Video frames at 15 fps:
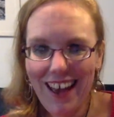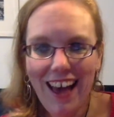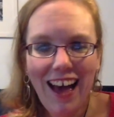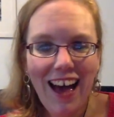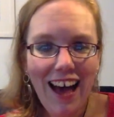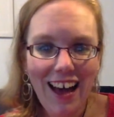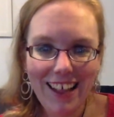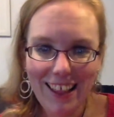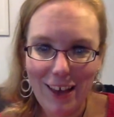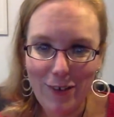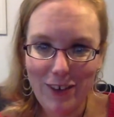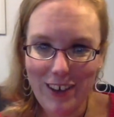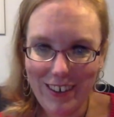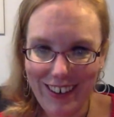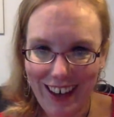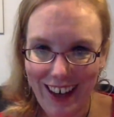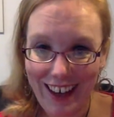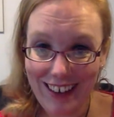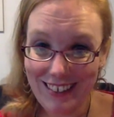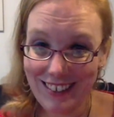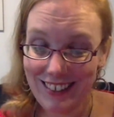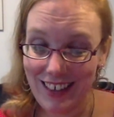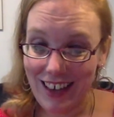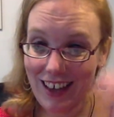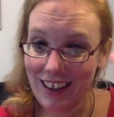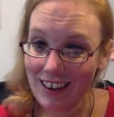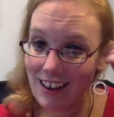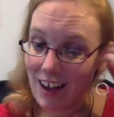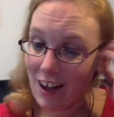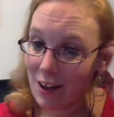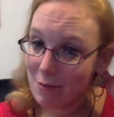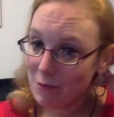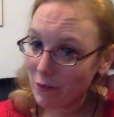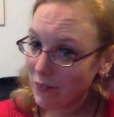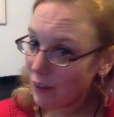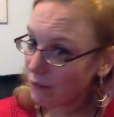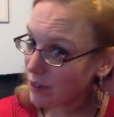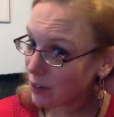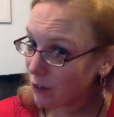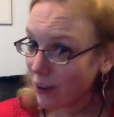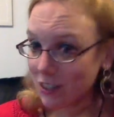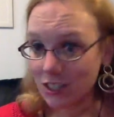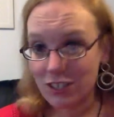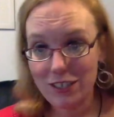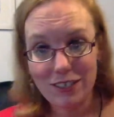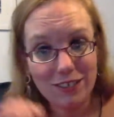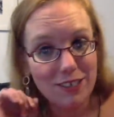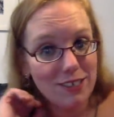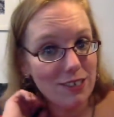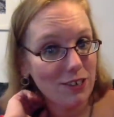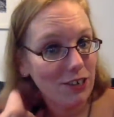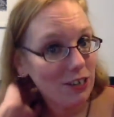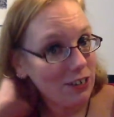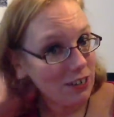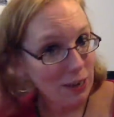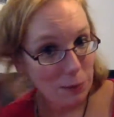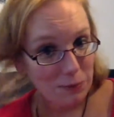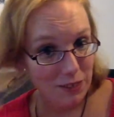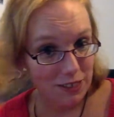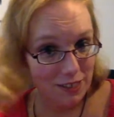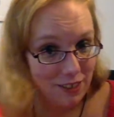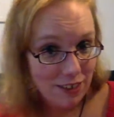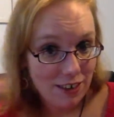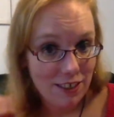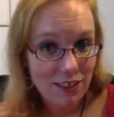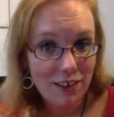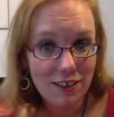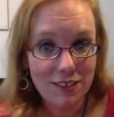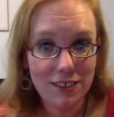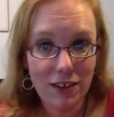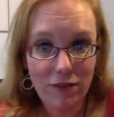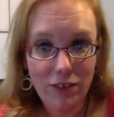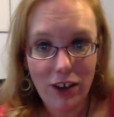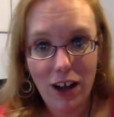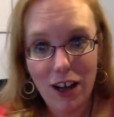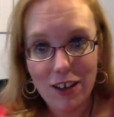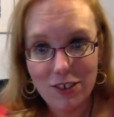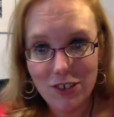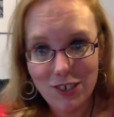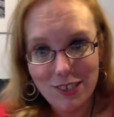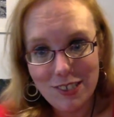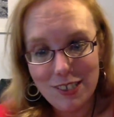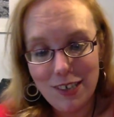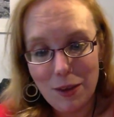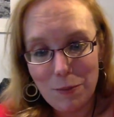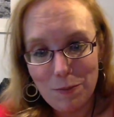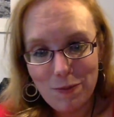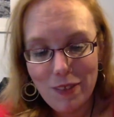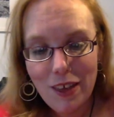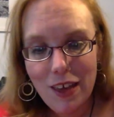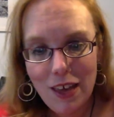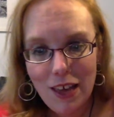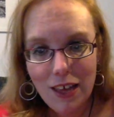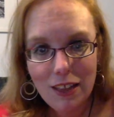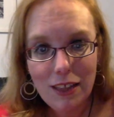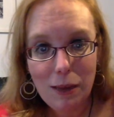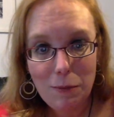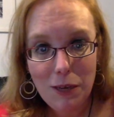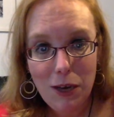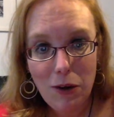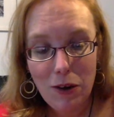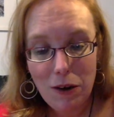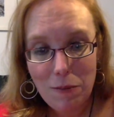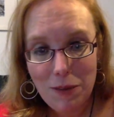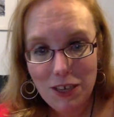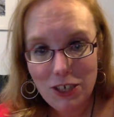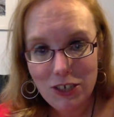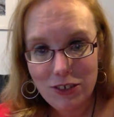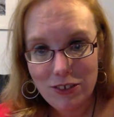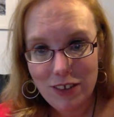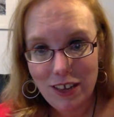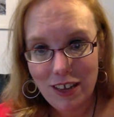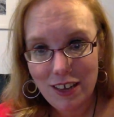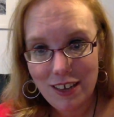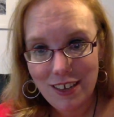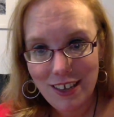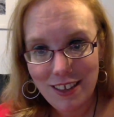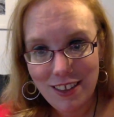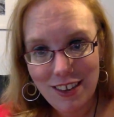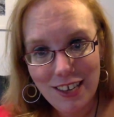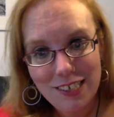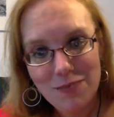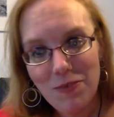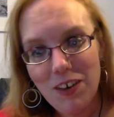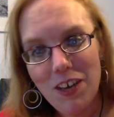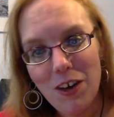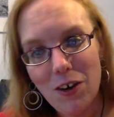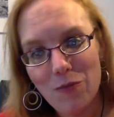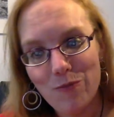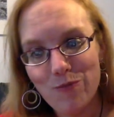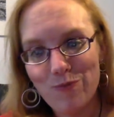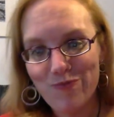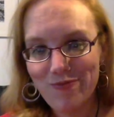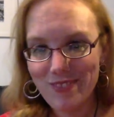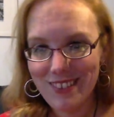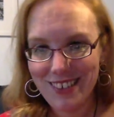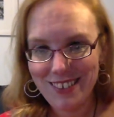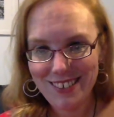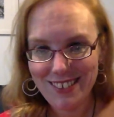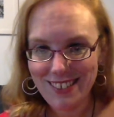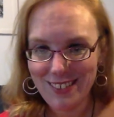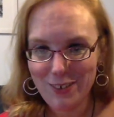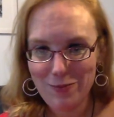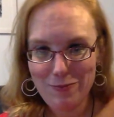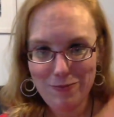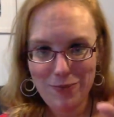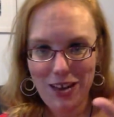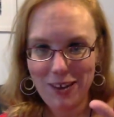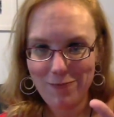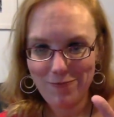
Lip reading: I love you guys. And if you have any questions or you need updates on anything else I forgot, just let me know and I'll make sure they get in the next video. Talk to you soon. Bye.